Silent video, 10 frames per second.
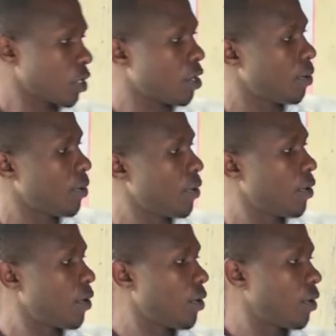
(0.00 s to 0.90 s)

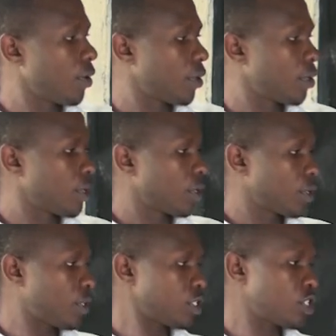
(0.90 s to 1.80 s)
So,
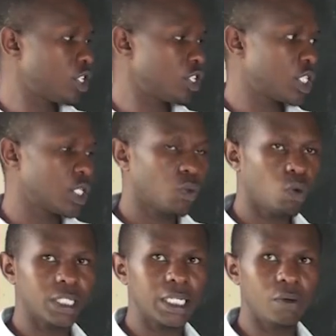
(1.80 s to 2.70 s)
this is
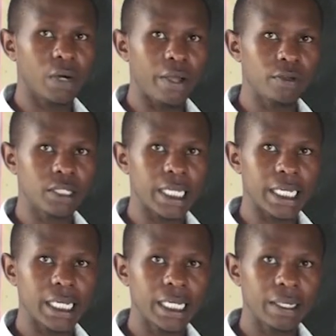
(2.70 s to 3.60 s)
what they were
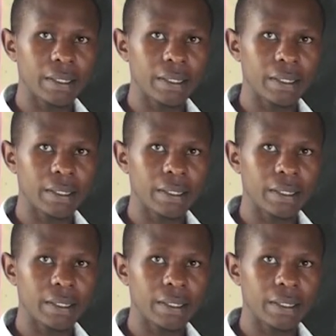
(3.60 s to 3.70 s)
using